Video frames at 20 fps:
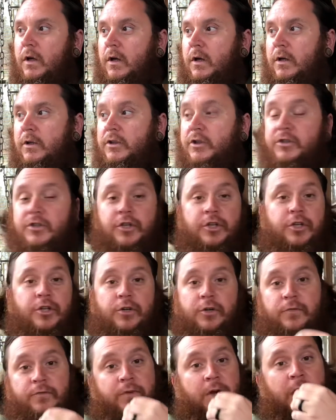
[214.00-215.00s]
Just a
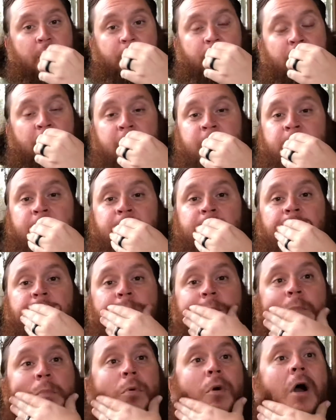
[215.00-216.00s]
very pungent,
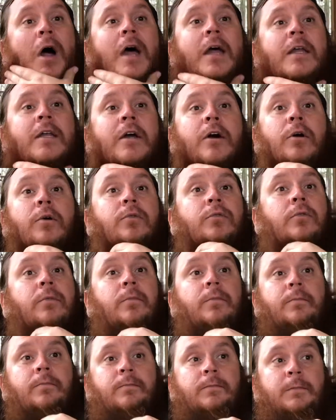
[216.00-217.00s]
bright nose.
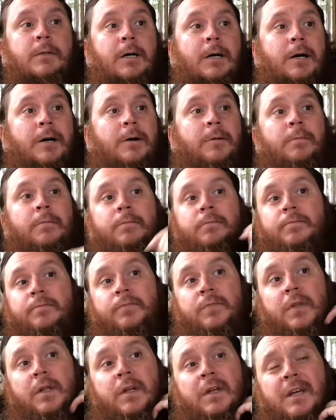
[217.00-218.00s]

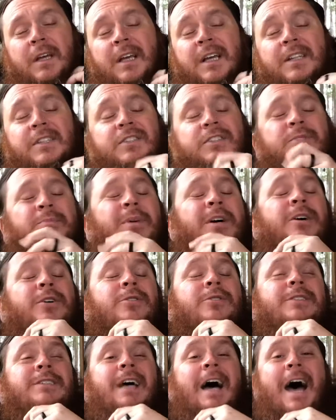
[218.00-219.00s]
It
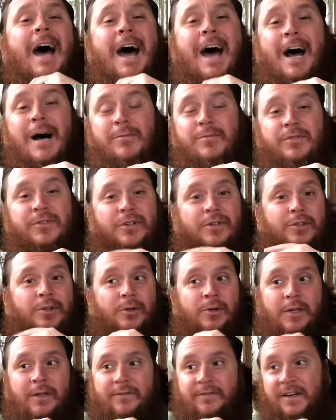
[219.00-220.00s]
smells
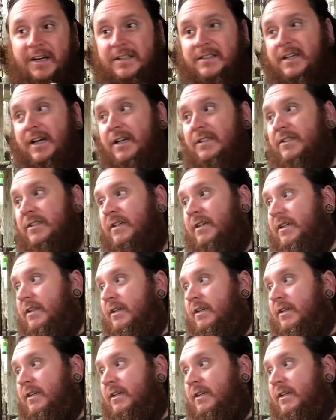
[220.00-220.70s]
absolutely fantastic.